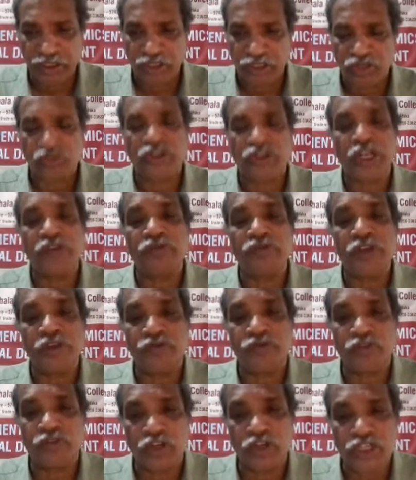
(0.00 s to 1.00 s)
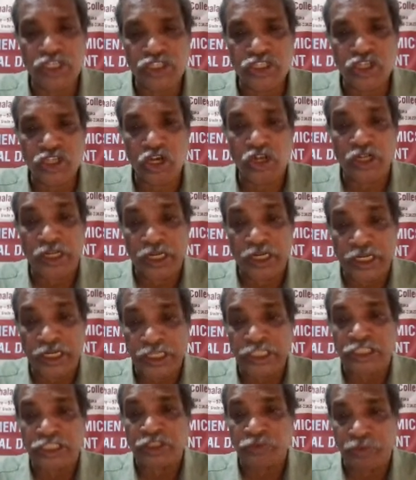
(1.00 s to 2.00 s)
Today we focus on
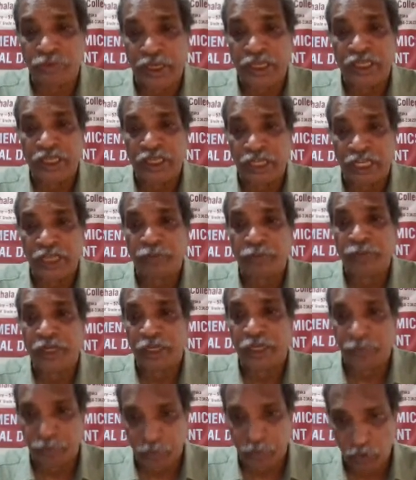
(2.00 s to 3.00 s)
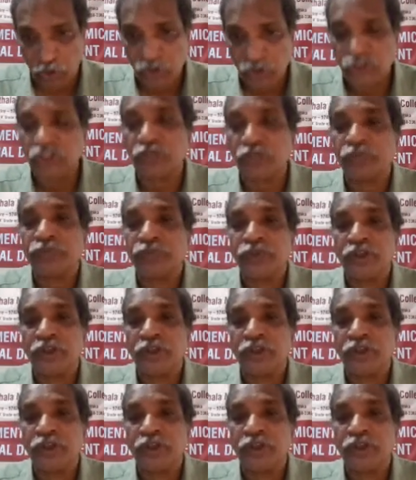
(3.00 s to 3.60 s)
rich my neighbor approach